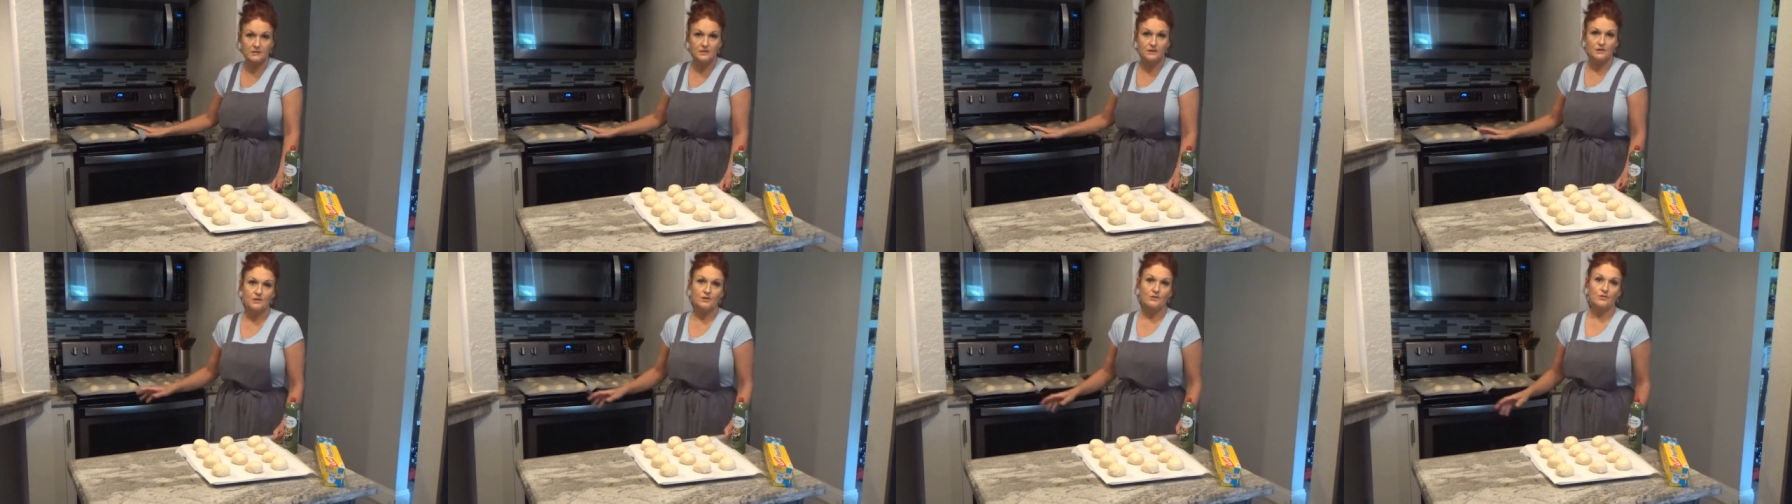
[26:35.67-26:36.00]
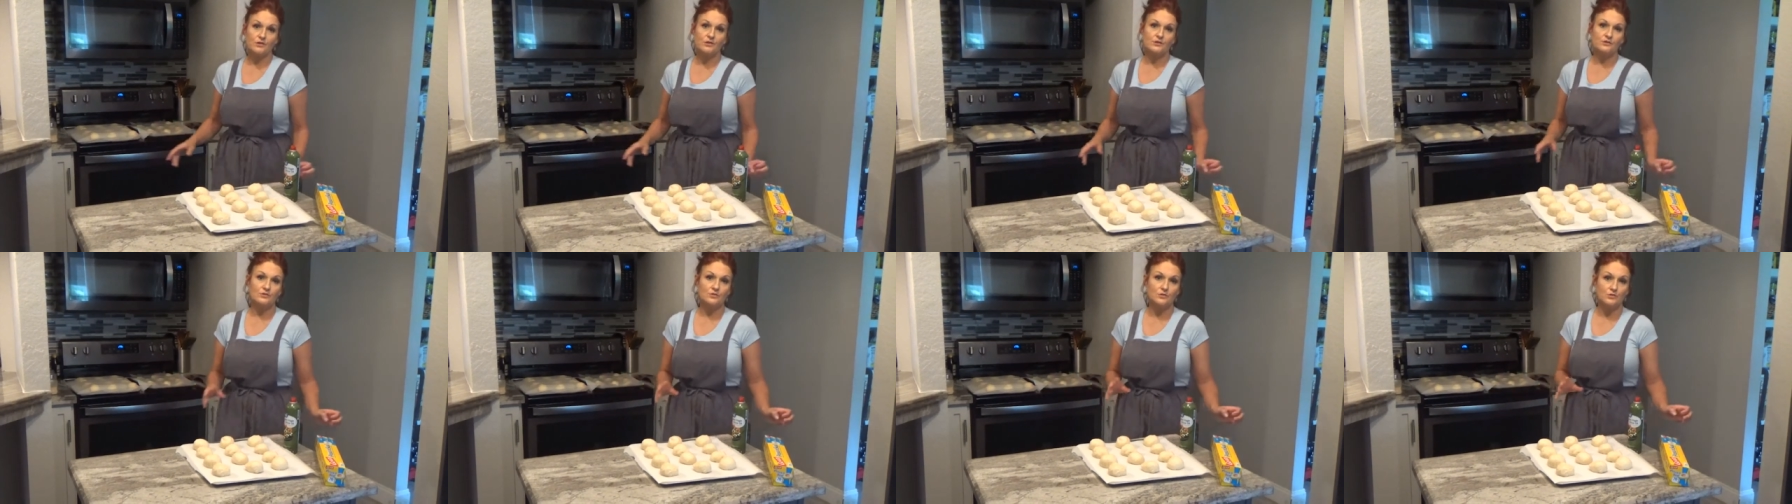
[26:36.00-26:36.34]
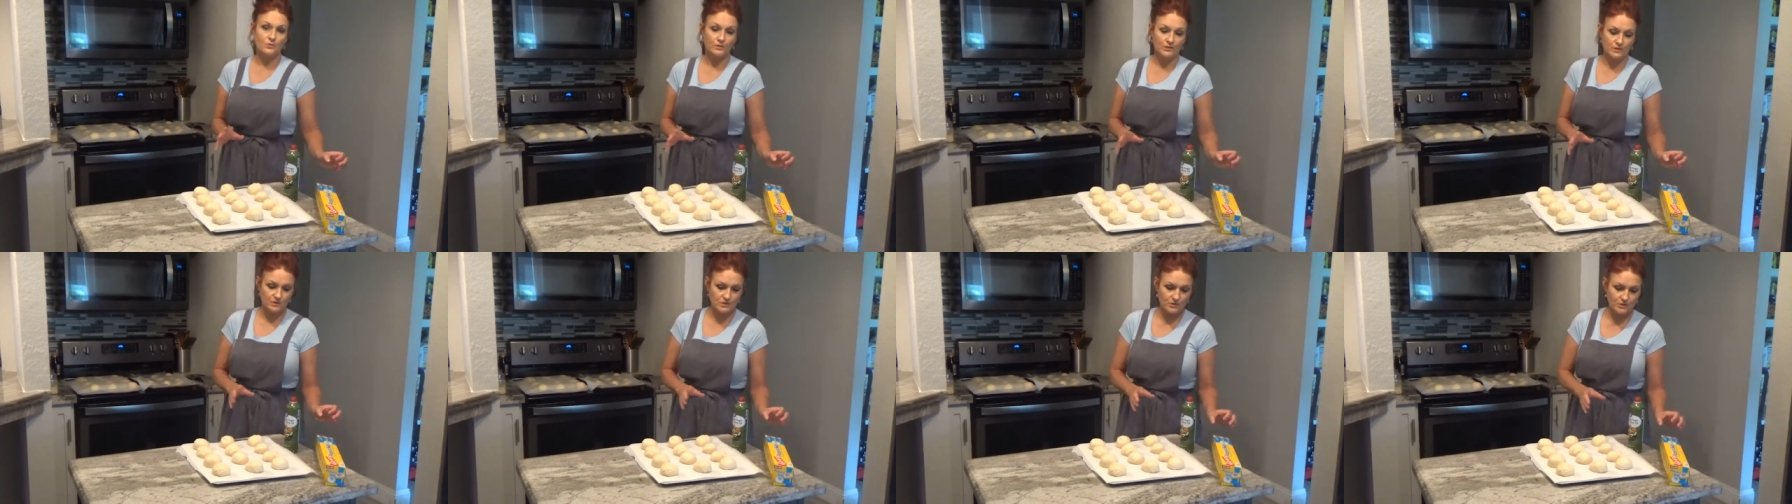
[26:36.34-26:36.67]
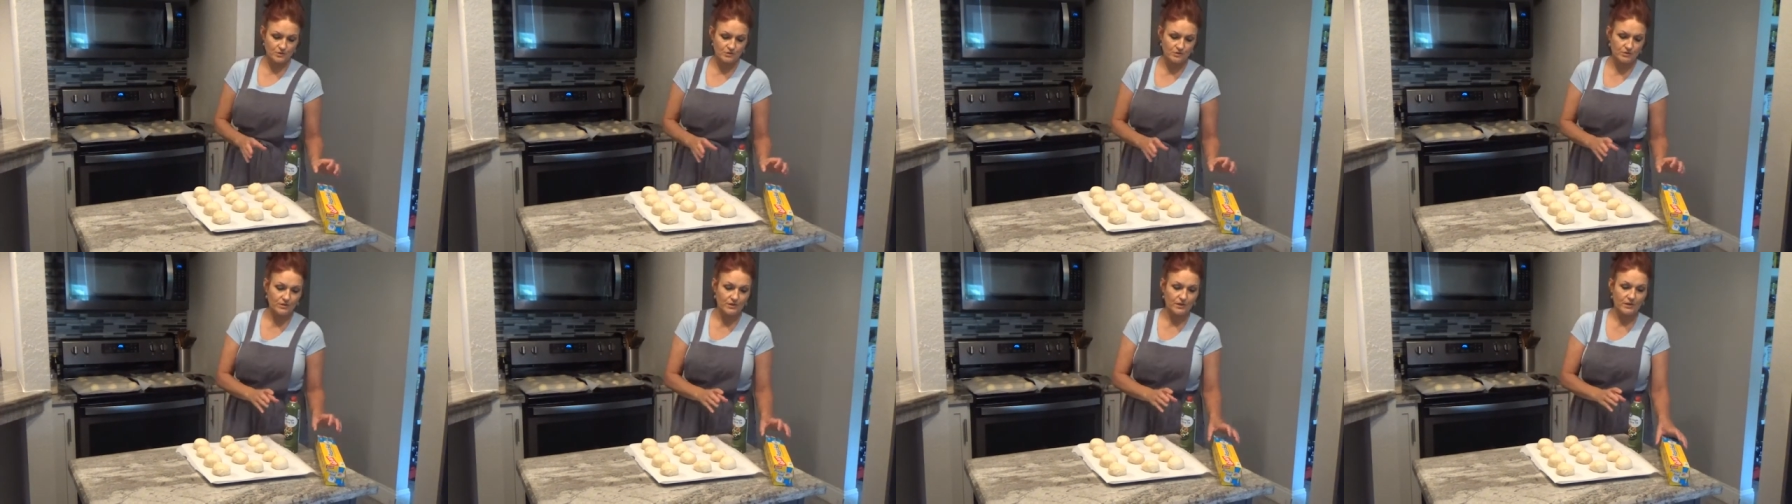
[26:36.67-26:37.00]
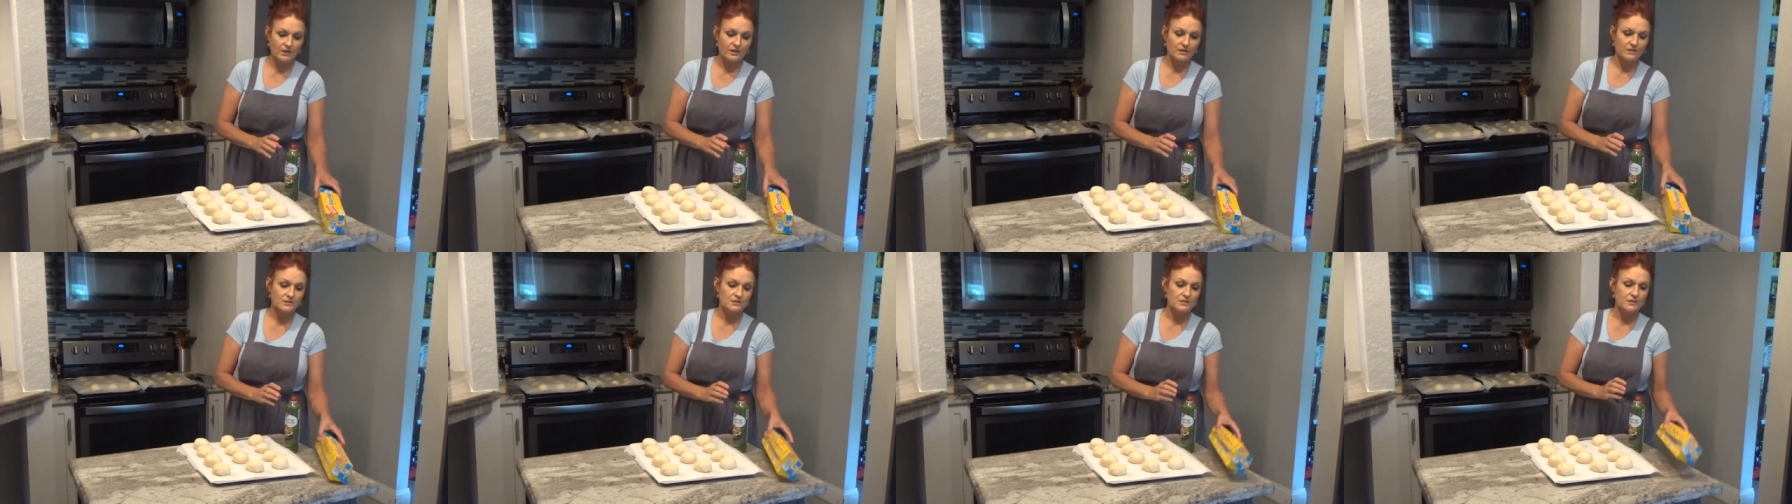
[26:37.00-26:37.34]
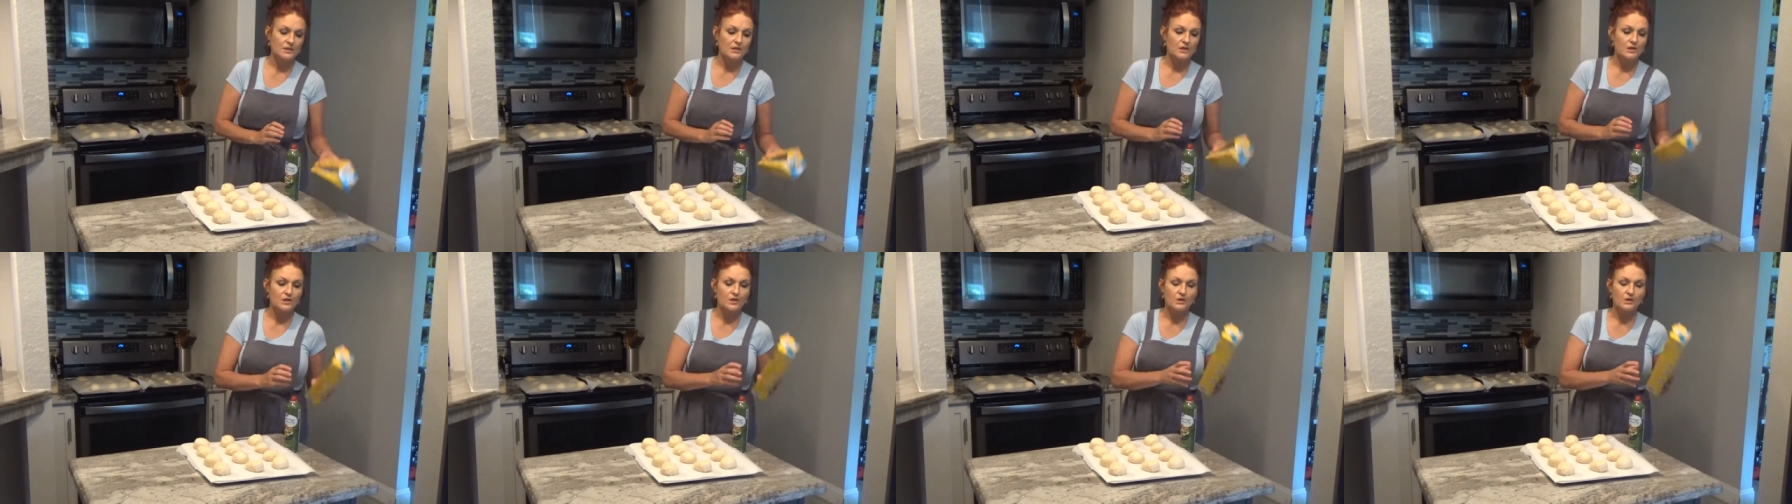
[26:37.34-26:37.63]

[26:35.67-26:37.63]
You can do one of 2 things.